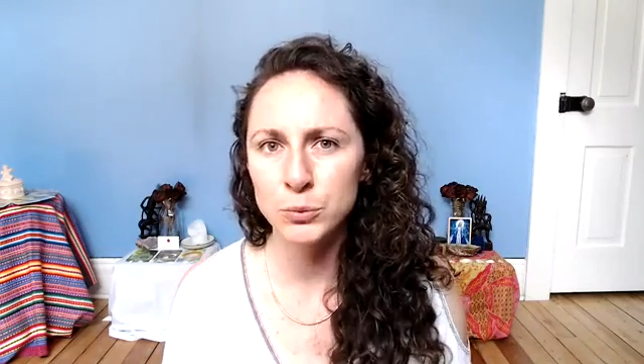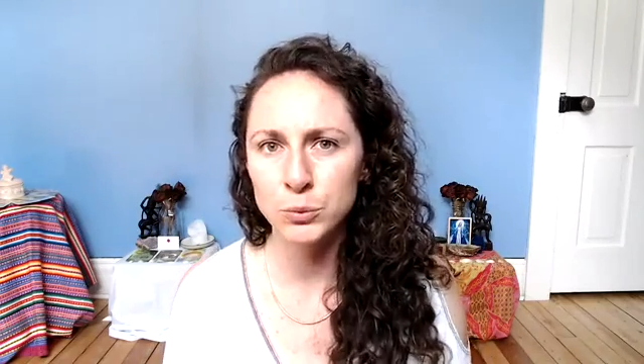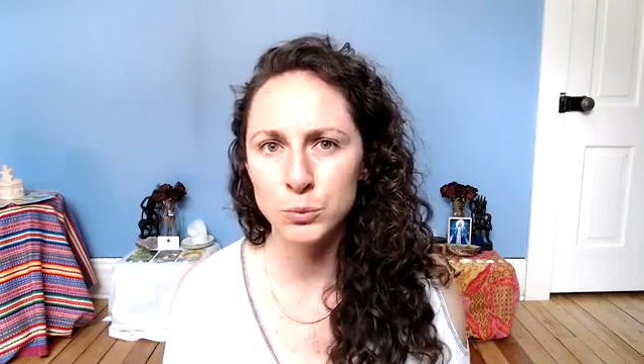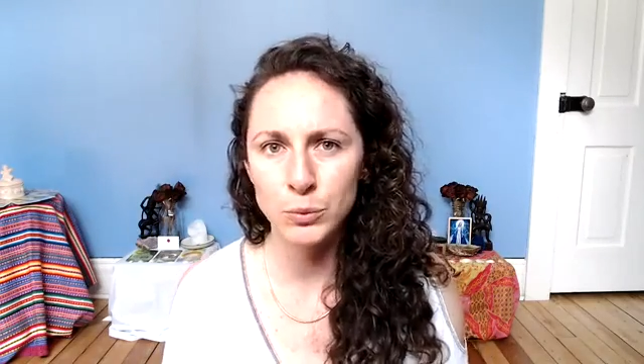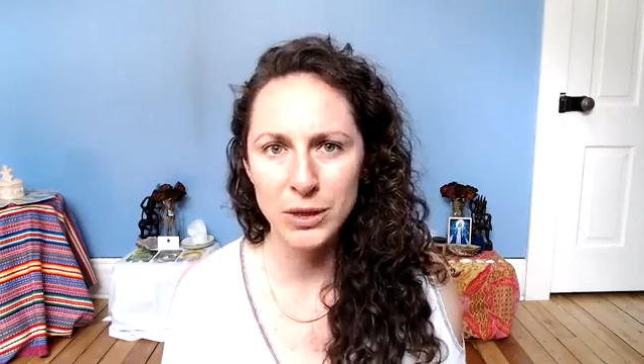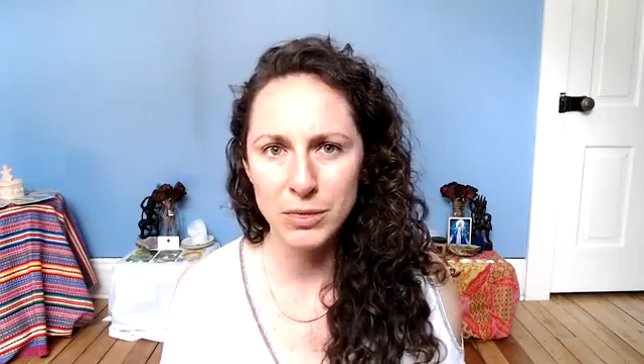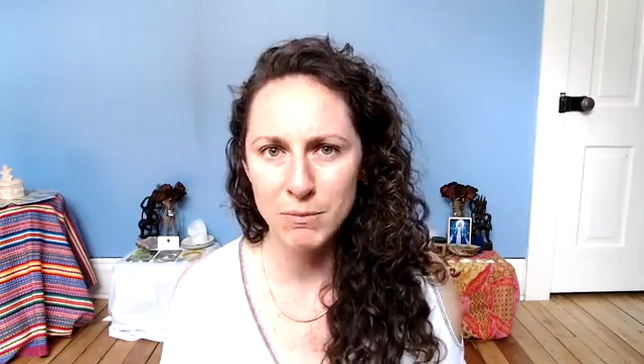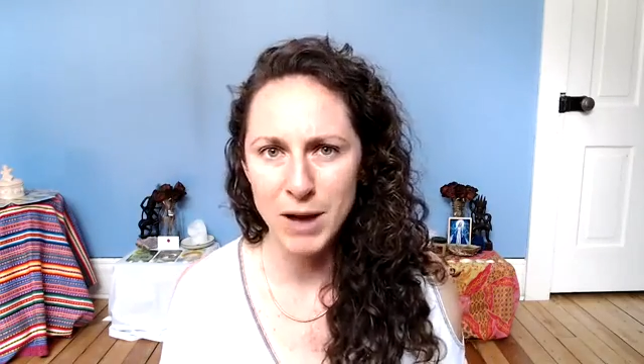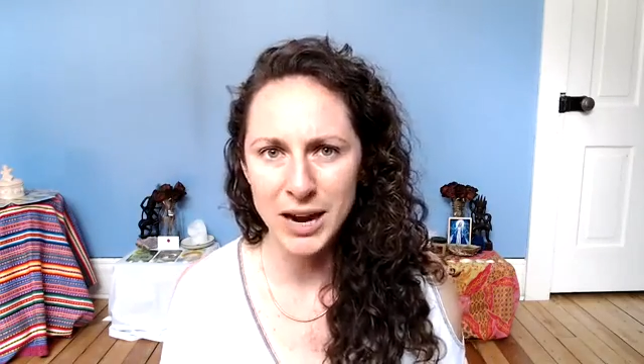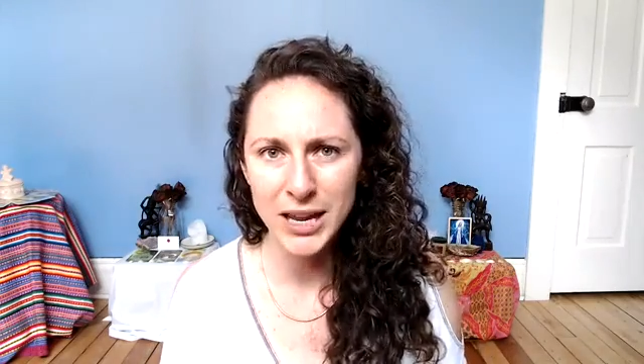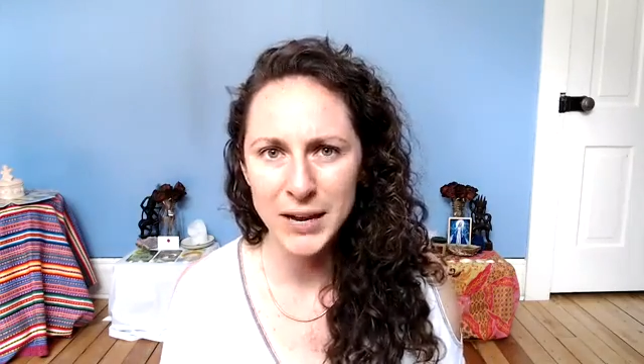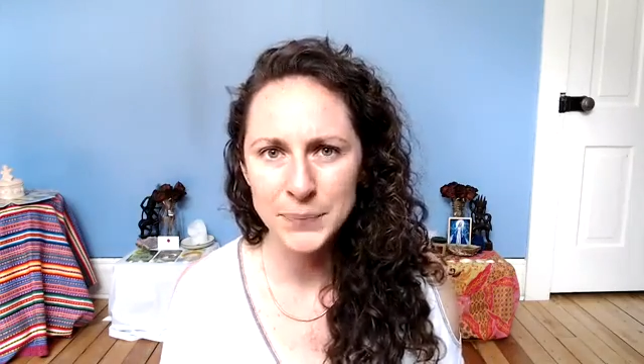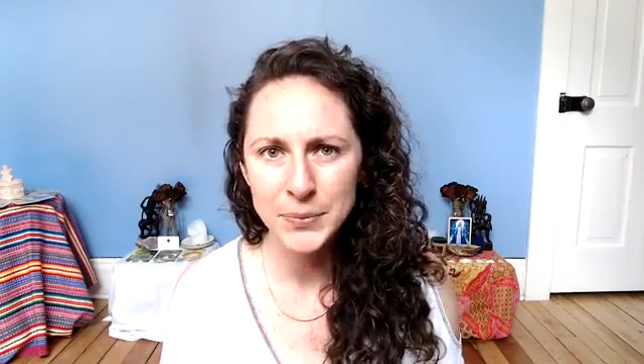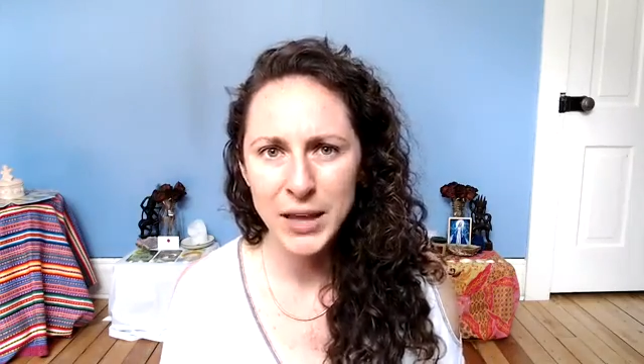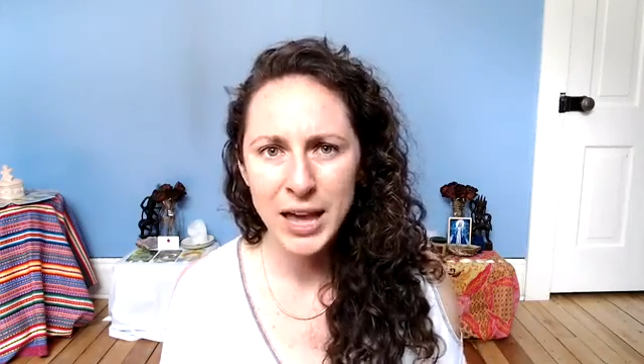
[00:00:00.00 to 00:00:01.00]
with
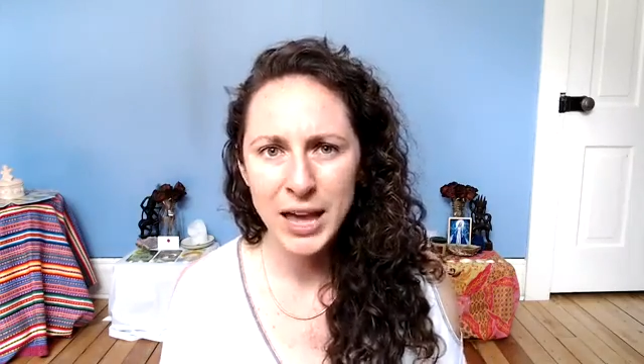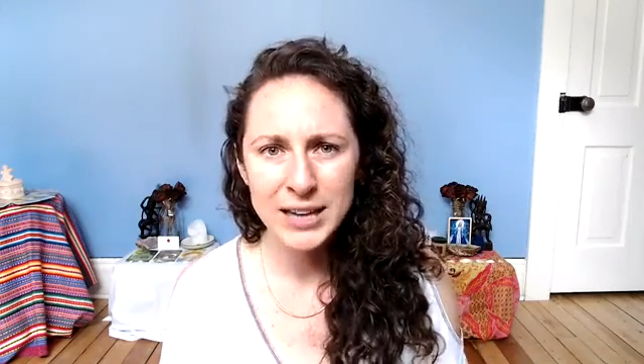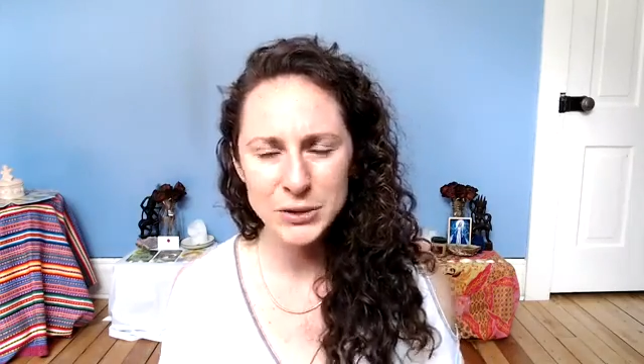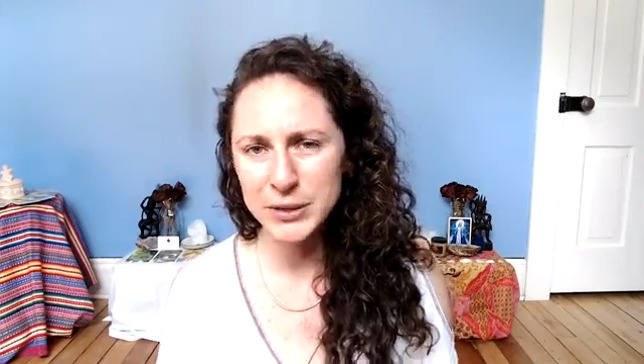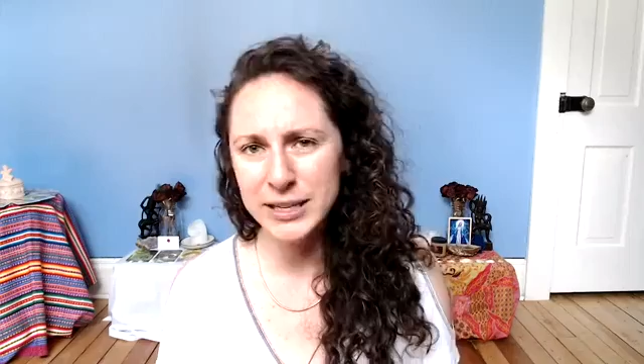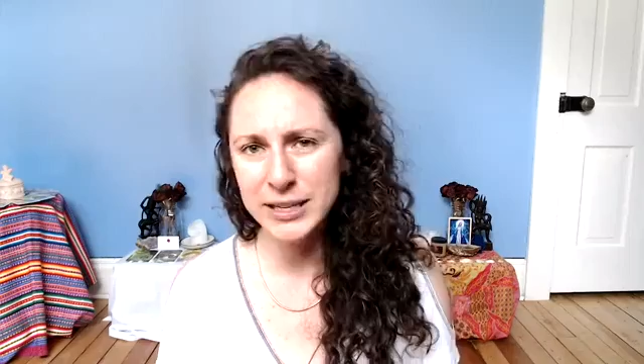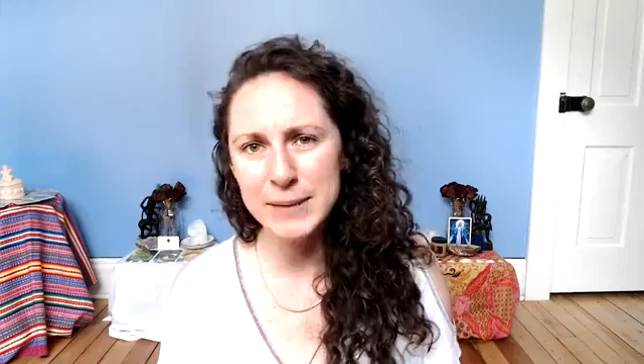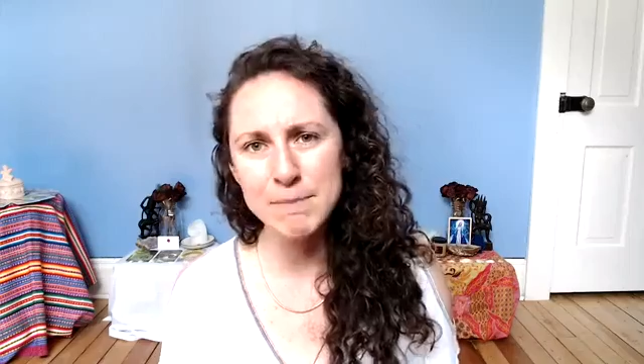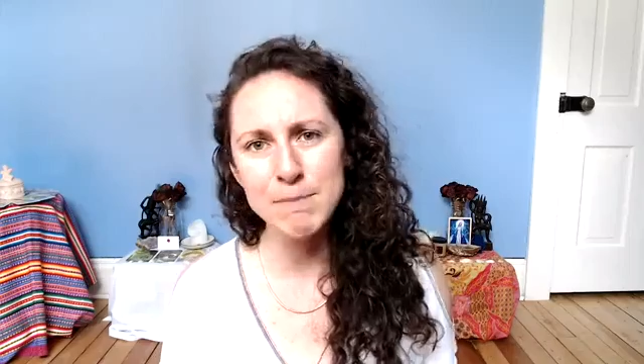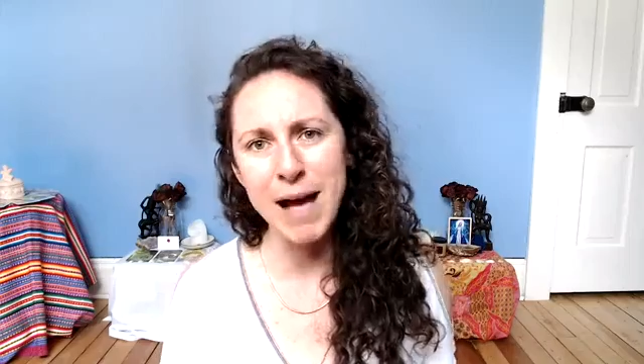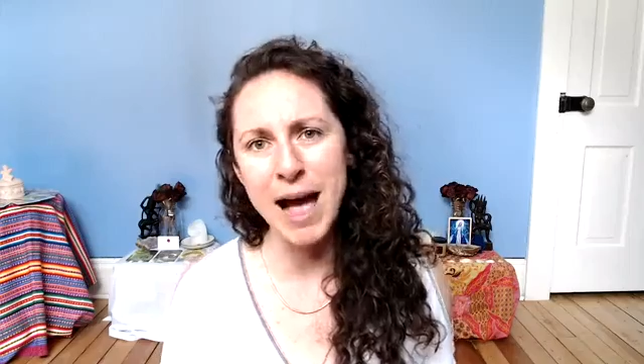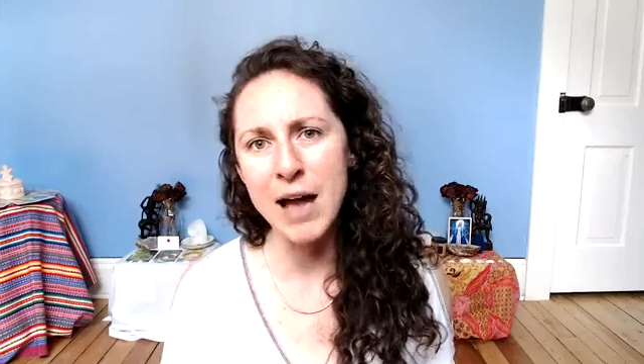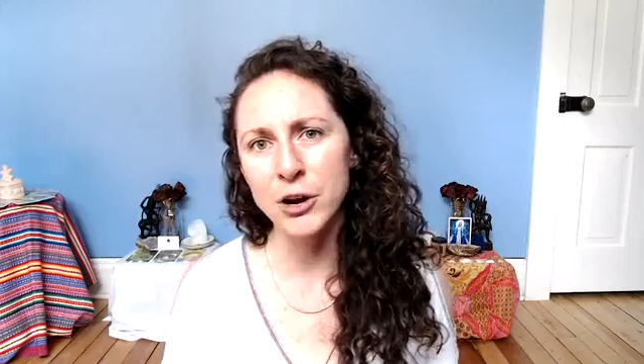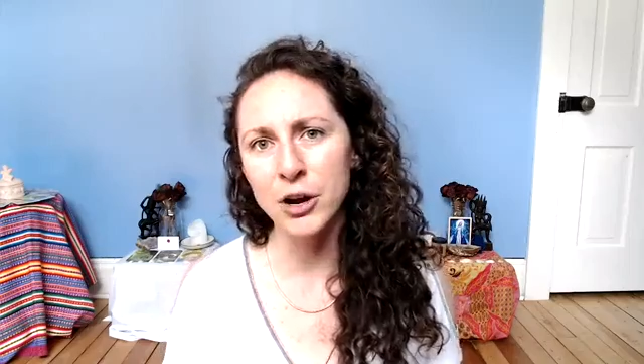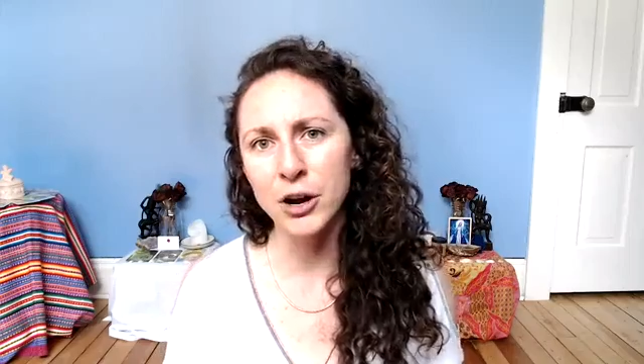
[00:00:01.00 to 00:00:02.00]
money, it doesn't really
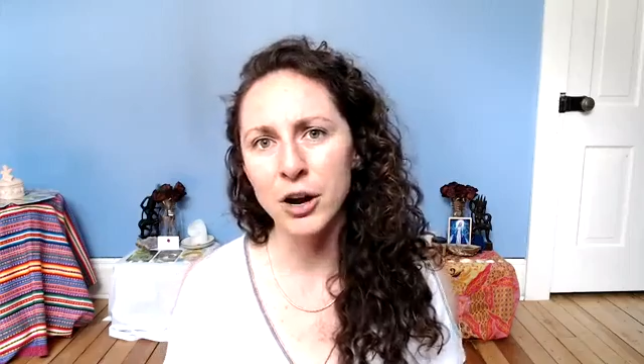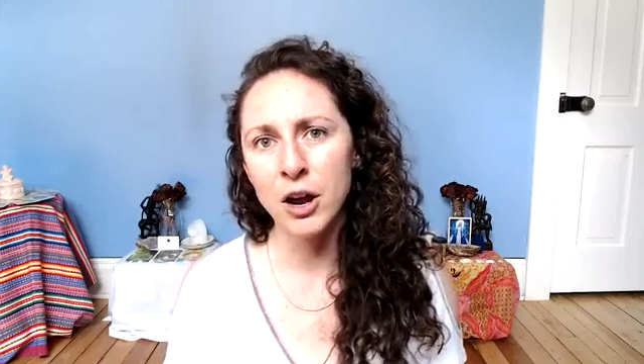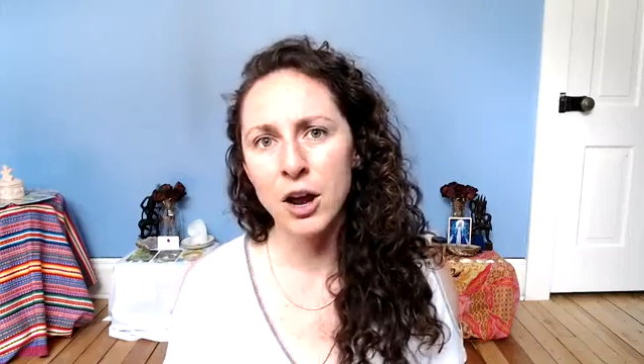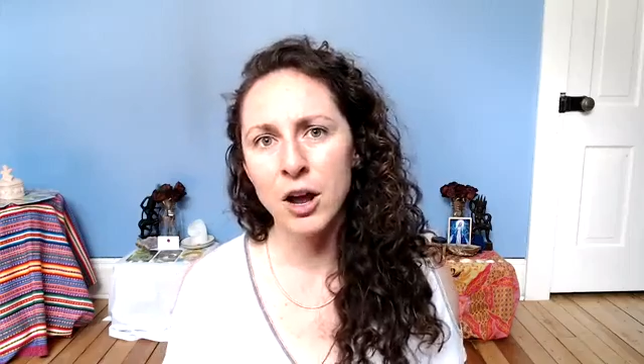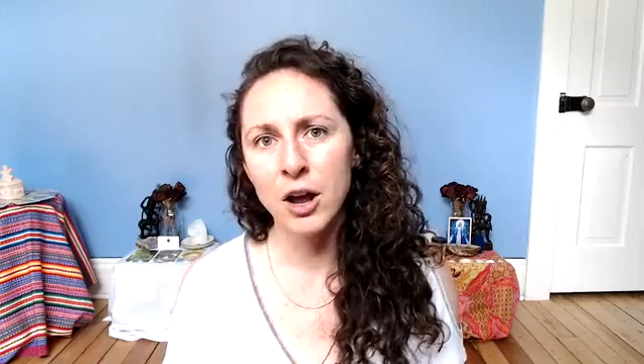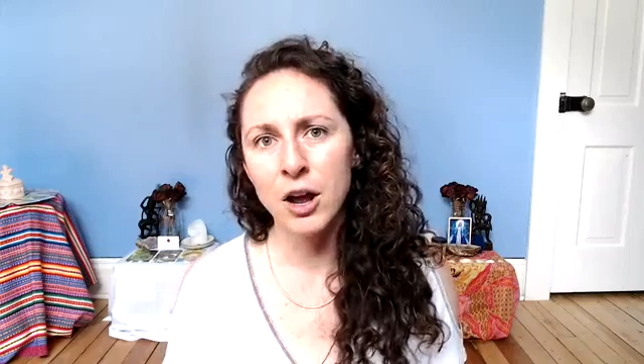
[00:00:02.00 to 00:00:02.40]
matter